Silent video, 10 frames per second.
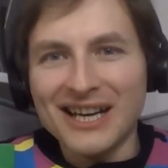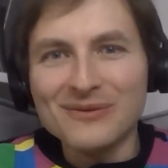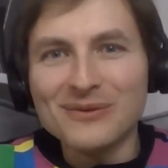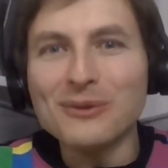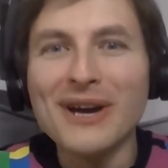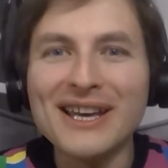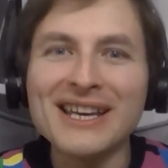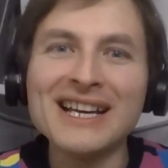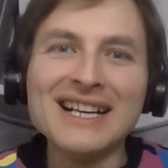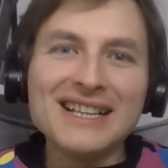Either
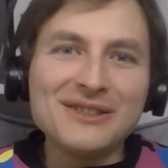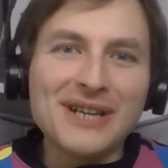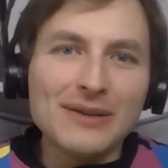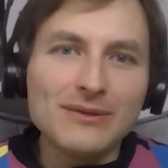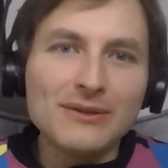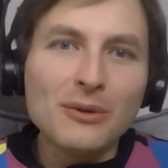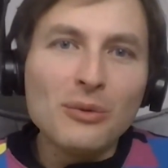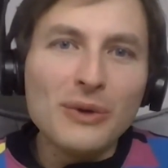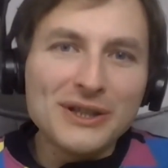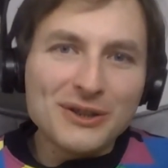way, you have a
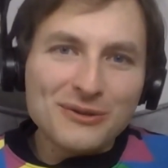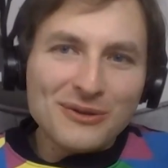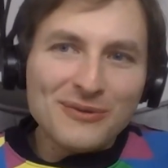window